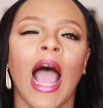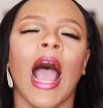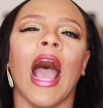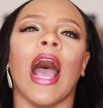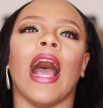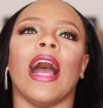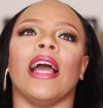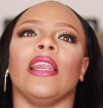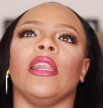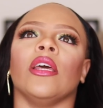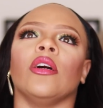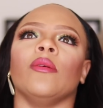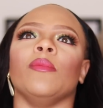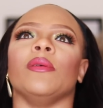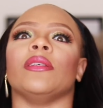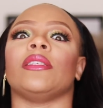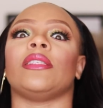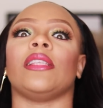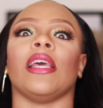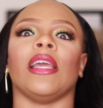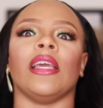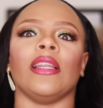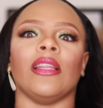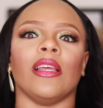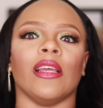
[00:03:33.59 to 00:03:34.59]
and they'll be
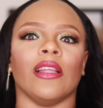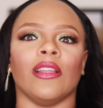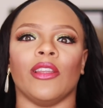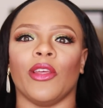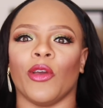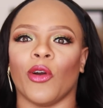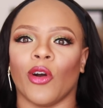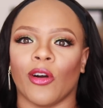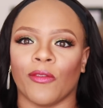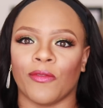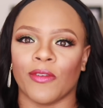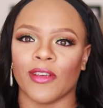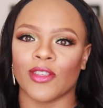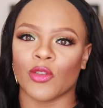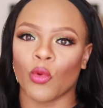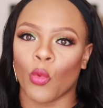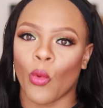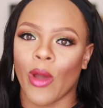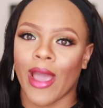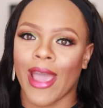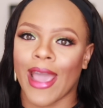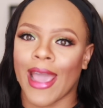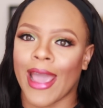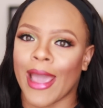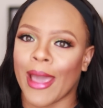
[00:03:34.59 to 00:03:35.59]
staying in the office
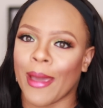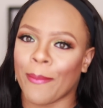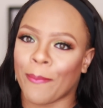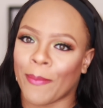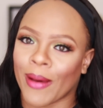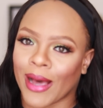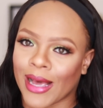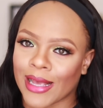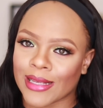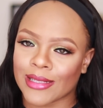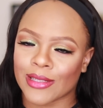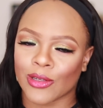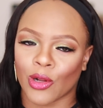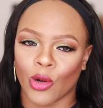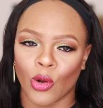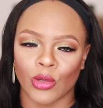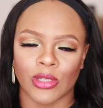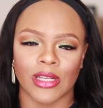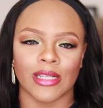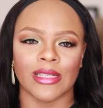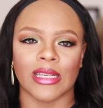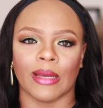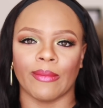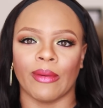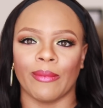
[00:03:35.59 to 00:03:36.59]
way past
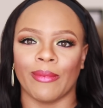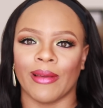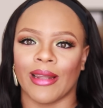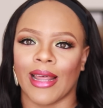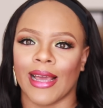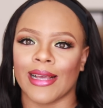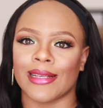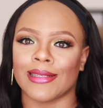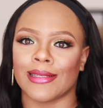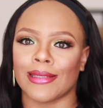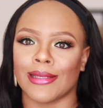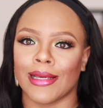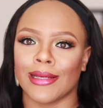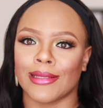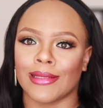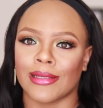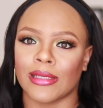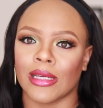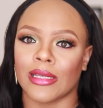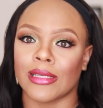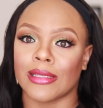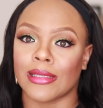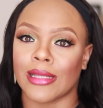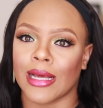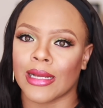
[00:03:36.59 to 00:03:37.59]
closing time, maybe like
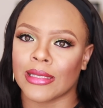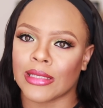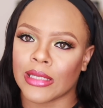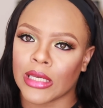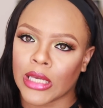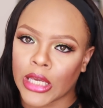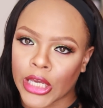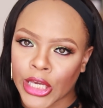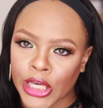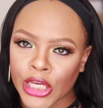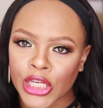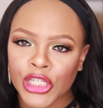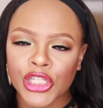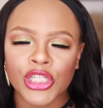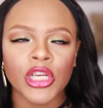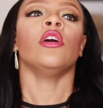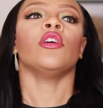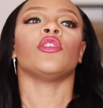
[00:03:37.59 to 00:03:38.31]
6:30 ish.